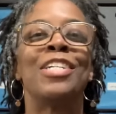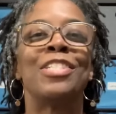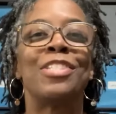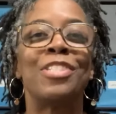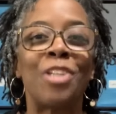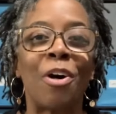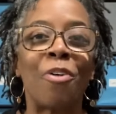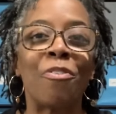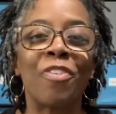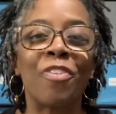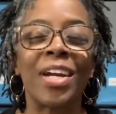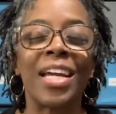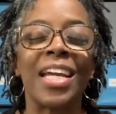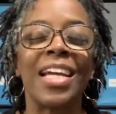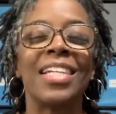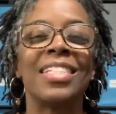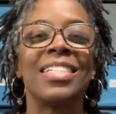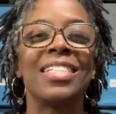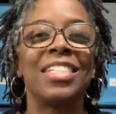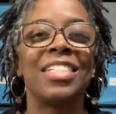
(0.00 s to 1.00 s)
Don't
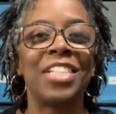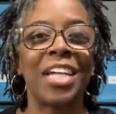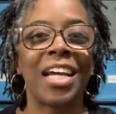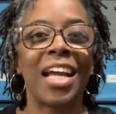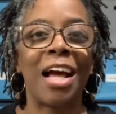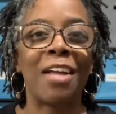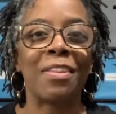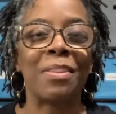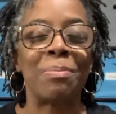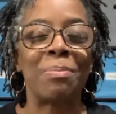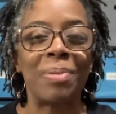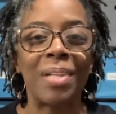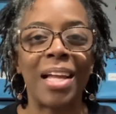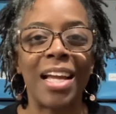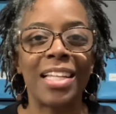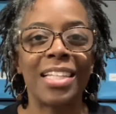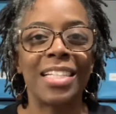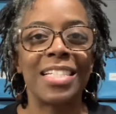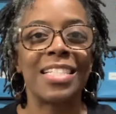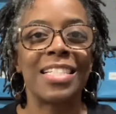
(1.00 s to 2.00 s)
forget to check out the
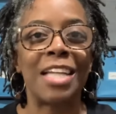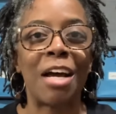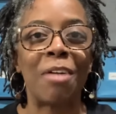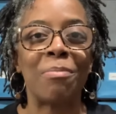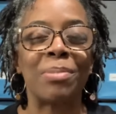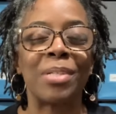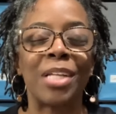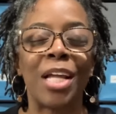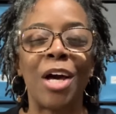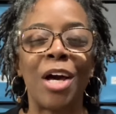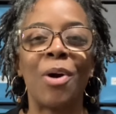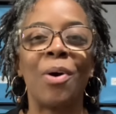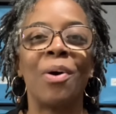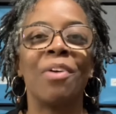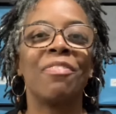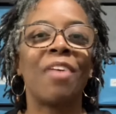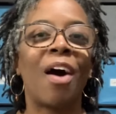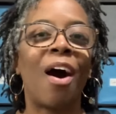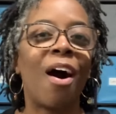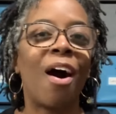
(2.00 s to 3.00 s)
playlist down below
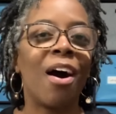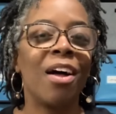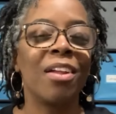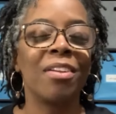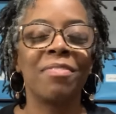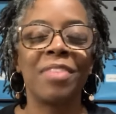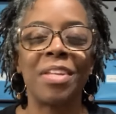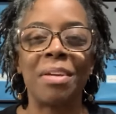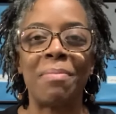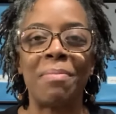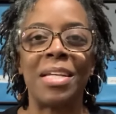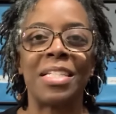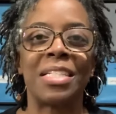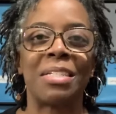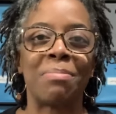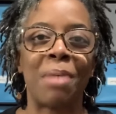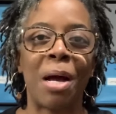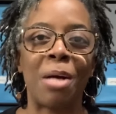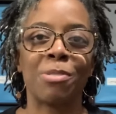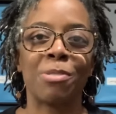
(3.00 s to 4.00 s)
of all of the
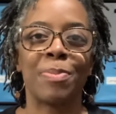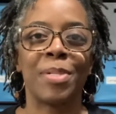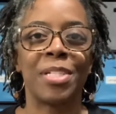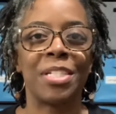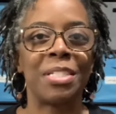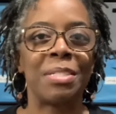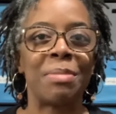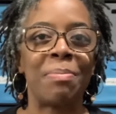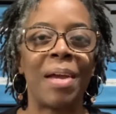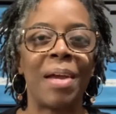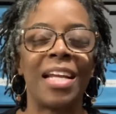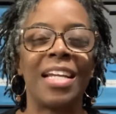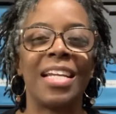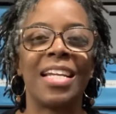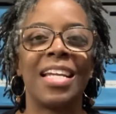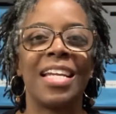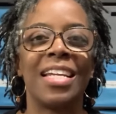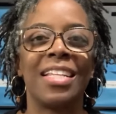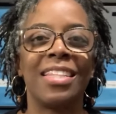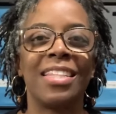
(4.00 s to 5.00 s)
amazing moms
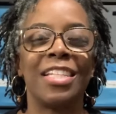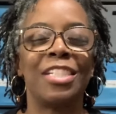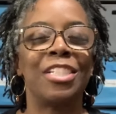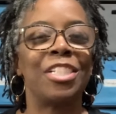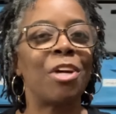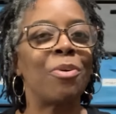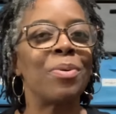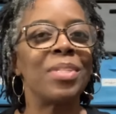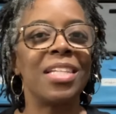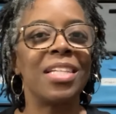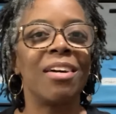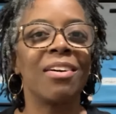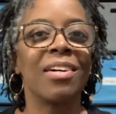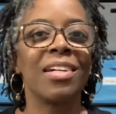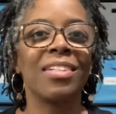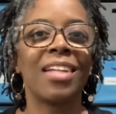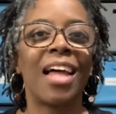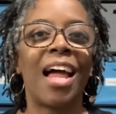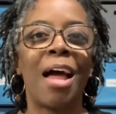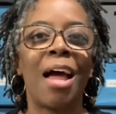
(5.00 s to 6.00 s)
participating in this show and tell
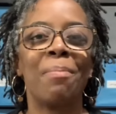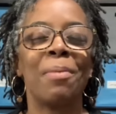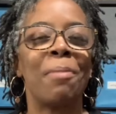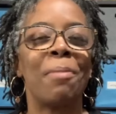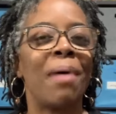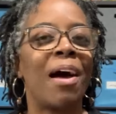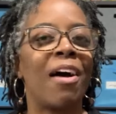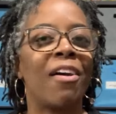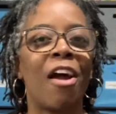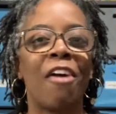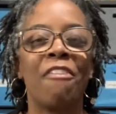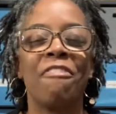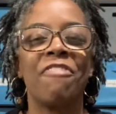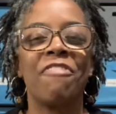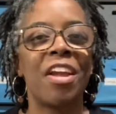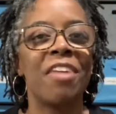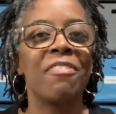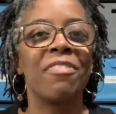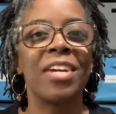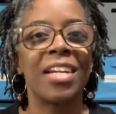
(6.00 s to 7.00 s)
collab about our
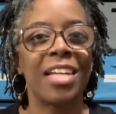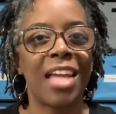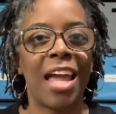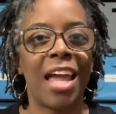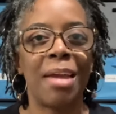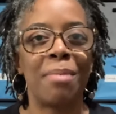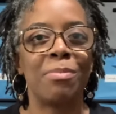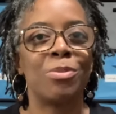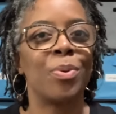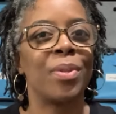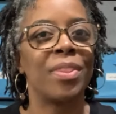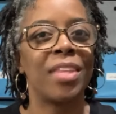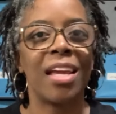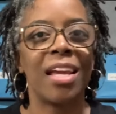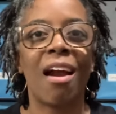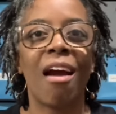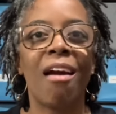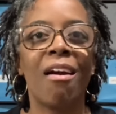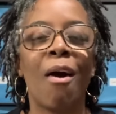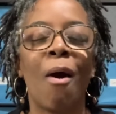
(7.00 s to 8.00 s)
favorite games within
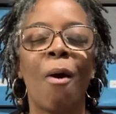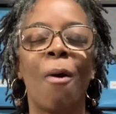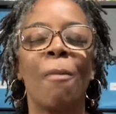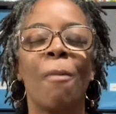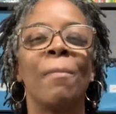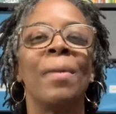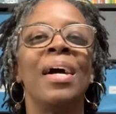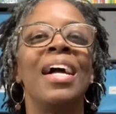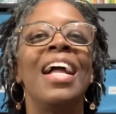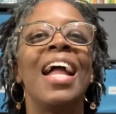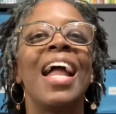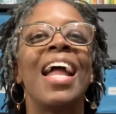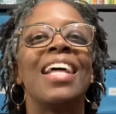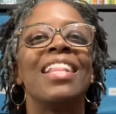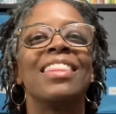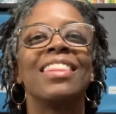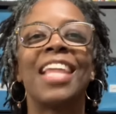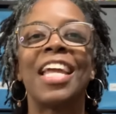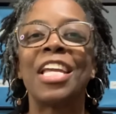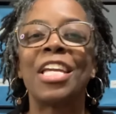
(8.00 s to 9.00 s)
our home.
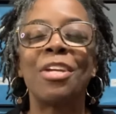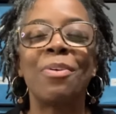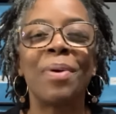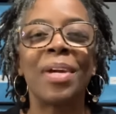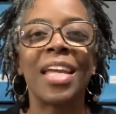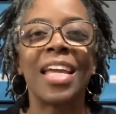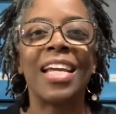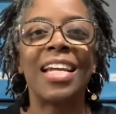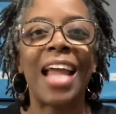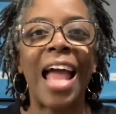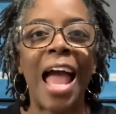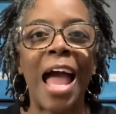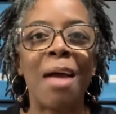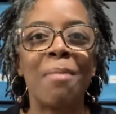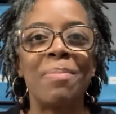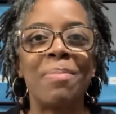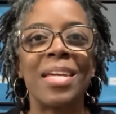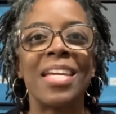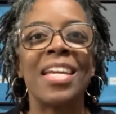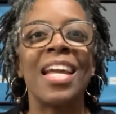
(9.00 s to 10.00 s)
And thank you again,
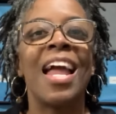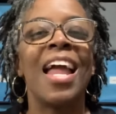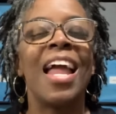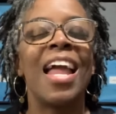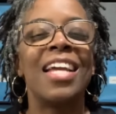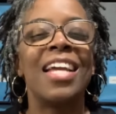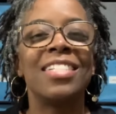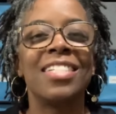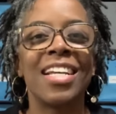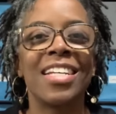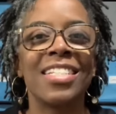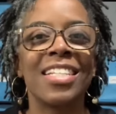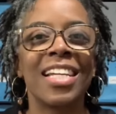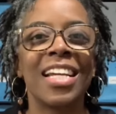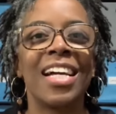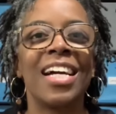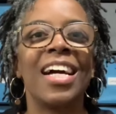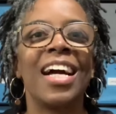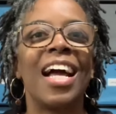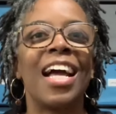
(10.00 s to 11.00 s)
Abby and
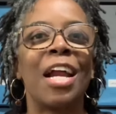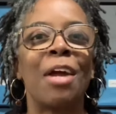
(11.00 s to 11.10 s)
Jessica. I